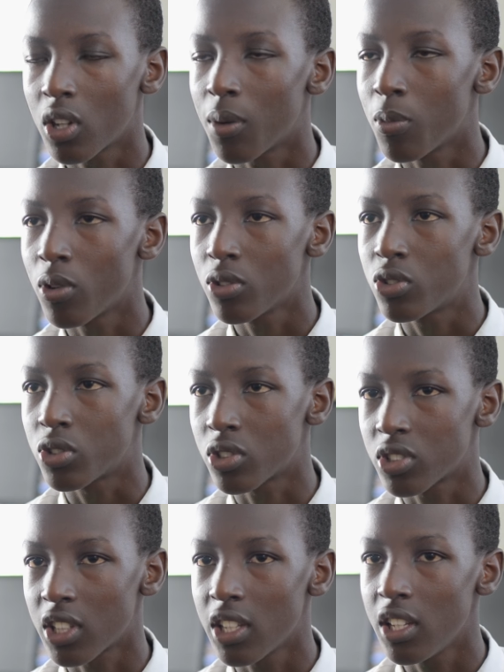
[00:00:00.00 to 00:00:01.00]
I'm going to
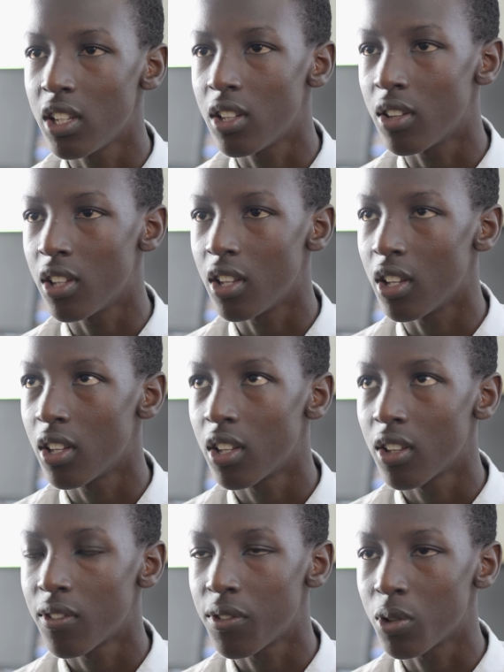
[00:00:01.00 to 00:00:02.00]
study in the
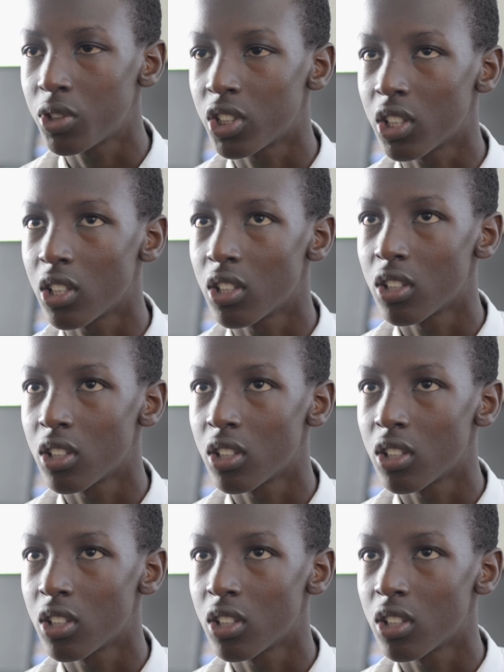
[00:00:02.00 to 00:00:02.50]
future.